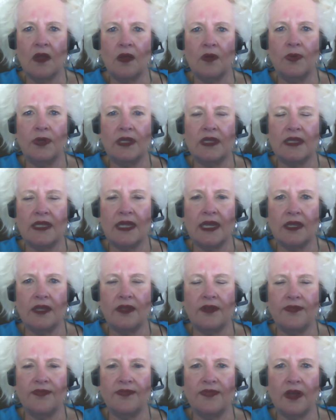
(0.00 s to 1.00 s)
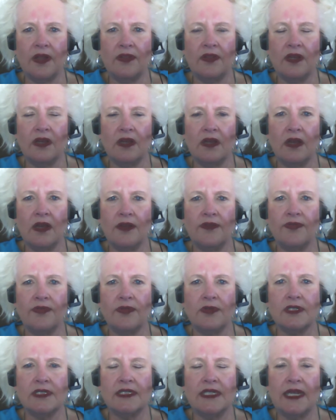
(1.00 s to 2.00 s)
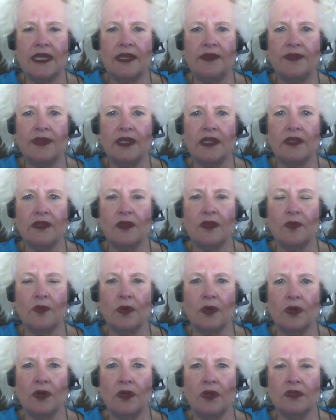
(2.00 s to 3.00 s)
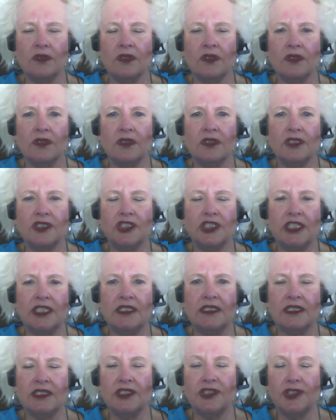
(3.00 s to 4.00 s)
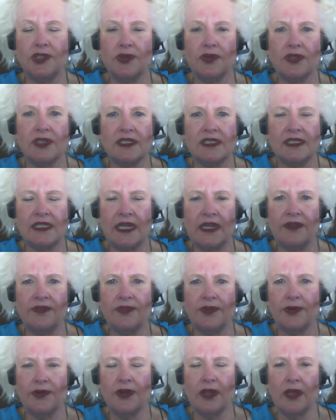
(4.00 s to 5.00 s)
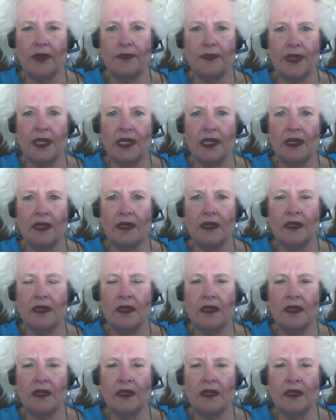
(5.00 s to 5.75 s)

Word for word: We thank you, Father God, for saving the world. Jesus, you're the Savior, not me.